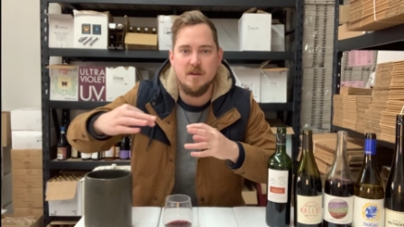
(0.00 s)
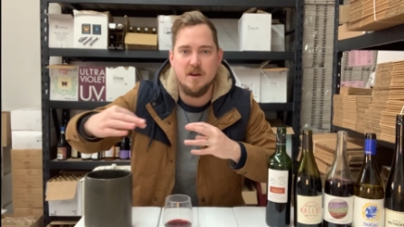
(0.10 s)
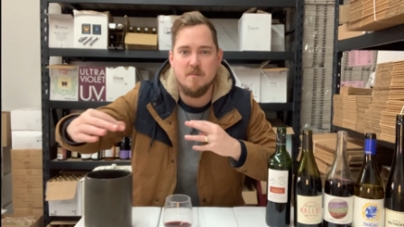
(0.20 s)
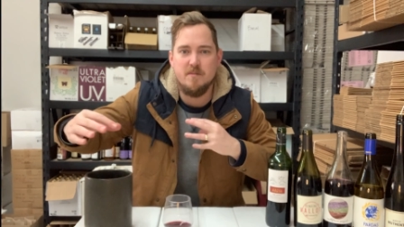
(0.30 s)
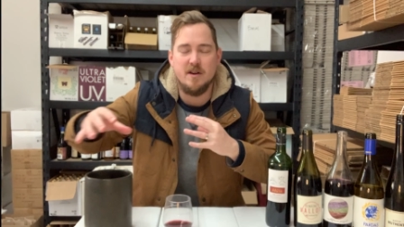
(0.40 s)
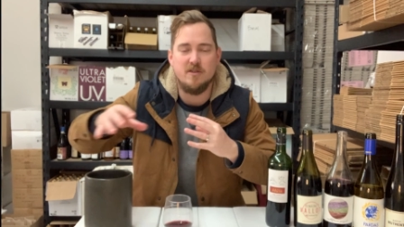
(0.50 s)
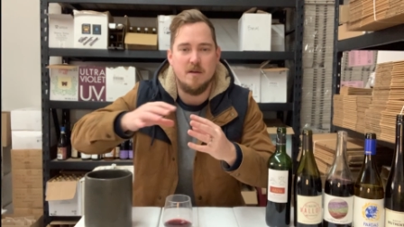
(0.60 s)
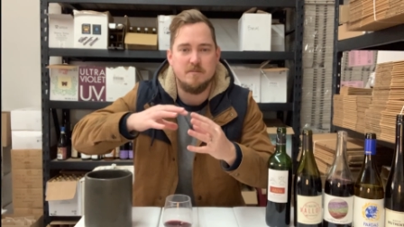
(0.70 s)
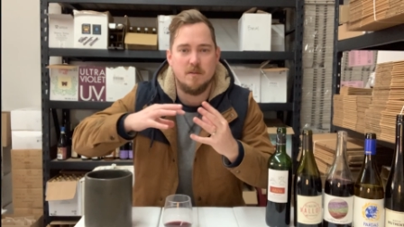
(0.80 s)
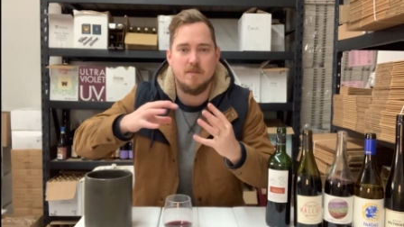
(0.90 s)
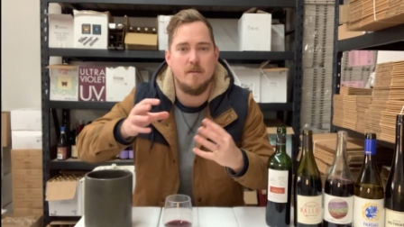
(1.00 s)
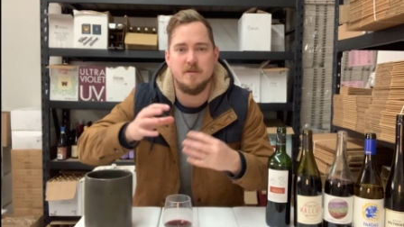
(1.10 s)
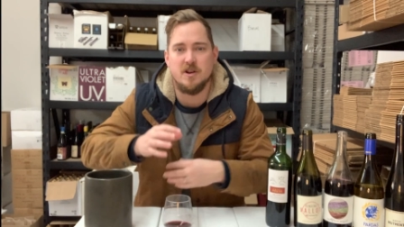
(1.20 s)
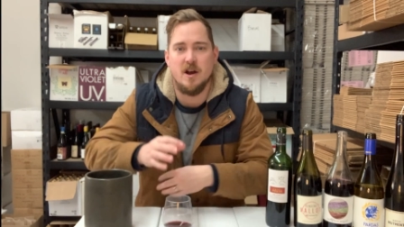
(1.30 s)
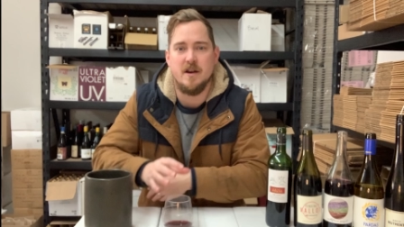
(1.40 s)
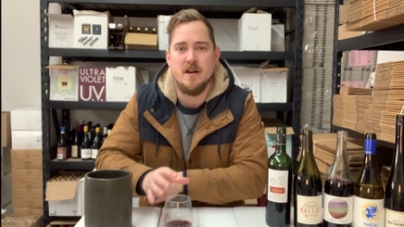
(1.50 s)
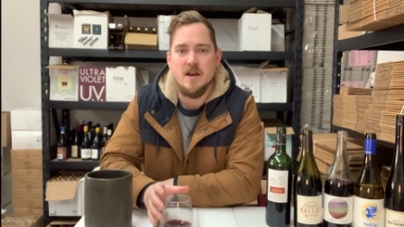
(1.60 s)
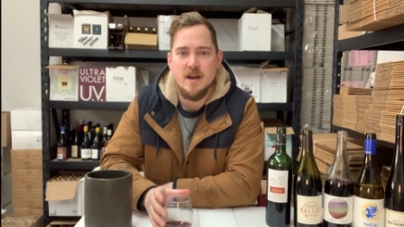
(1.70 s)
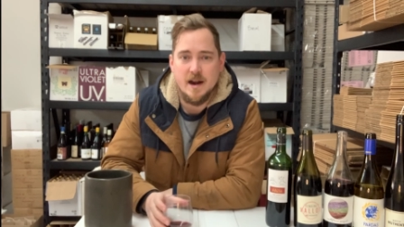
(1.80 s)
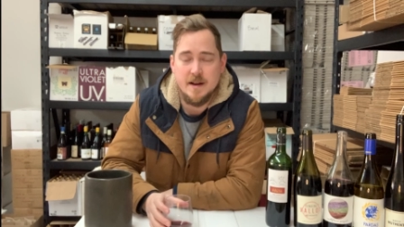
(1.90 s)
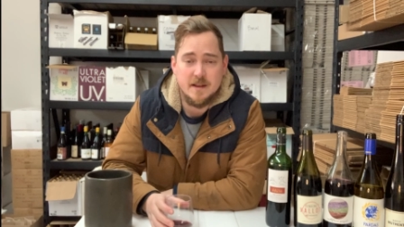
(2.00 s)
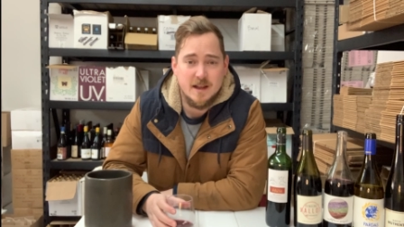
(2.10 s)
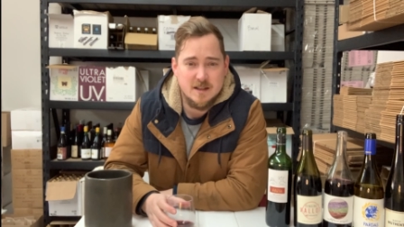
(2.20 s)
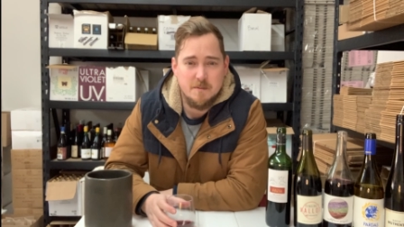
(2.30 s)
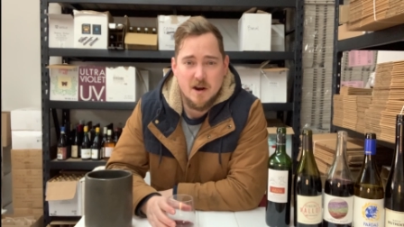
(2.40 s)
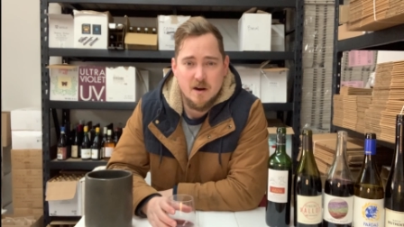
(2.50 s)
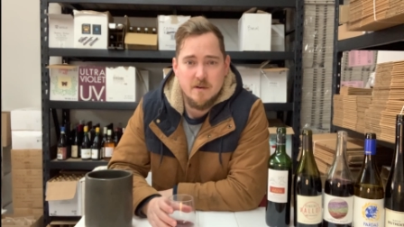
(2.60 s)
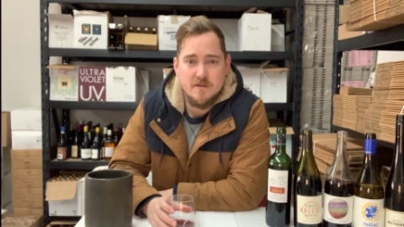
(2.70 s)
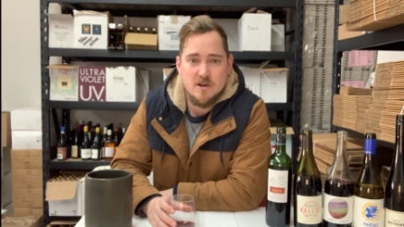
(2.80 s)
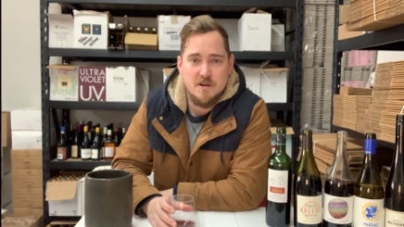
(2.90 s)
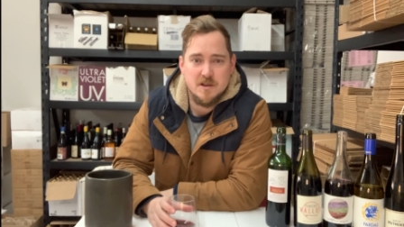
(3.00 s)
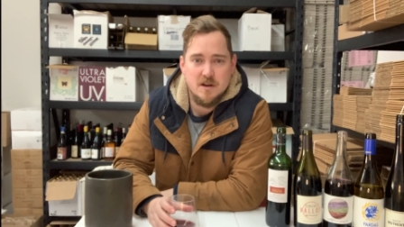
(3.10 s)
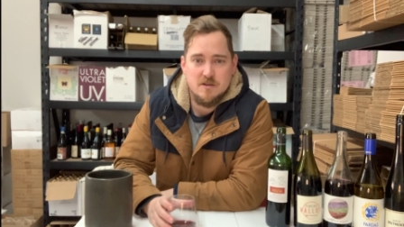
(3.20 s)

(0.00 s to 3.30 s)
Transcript: you know, breadcrumbs or Parmesan, and I think that's the pairing we've chosen.